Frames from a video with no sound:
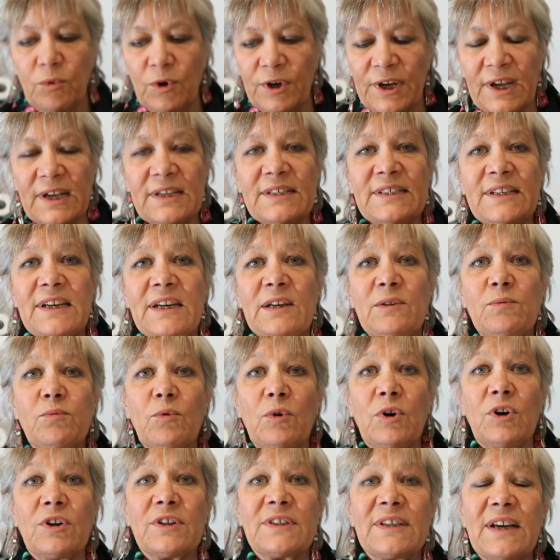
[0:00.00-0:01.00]
what I did
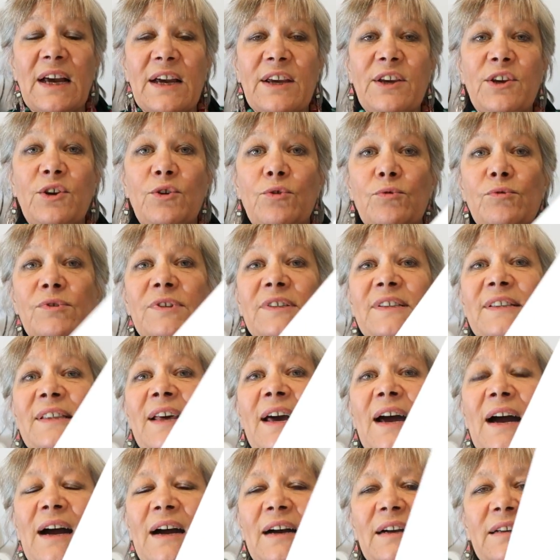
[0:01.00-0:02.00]
was I used
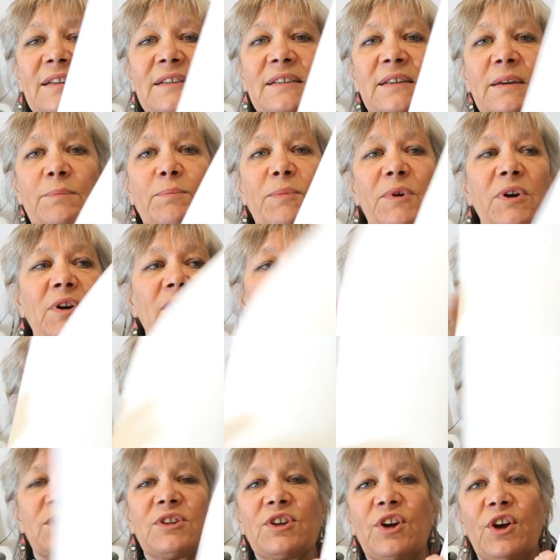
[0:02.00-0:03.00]
that, and because
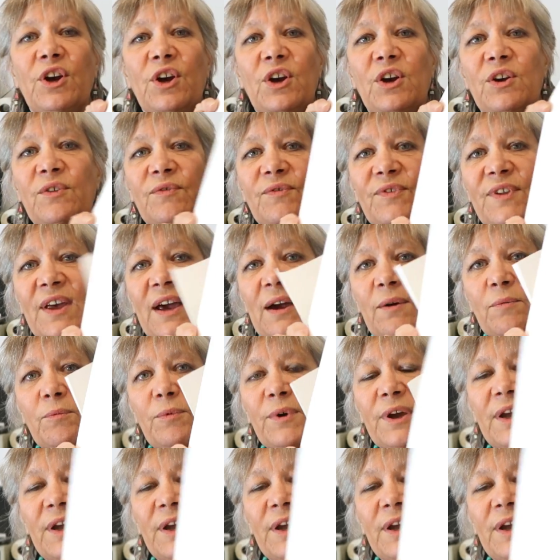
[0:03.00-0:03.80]
it's curved that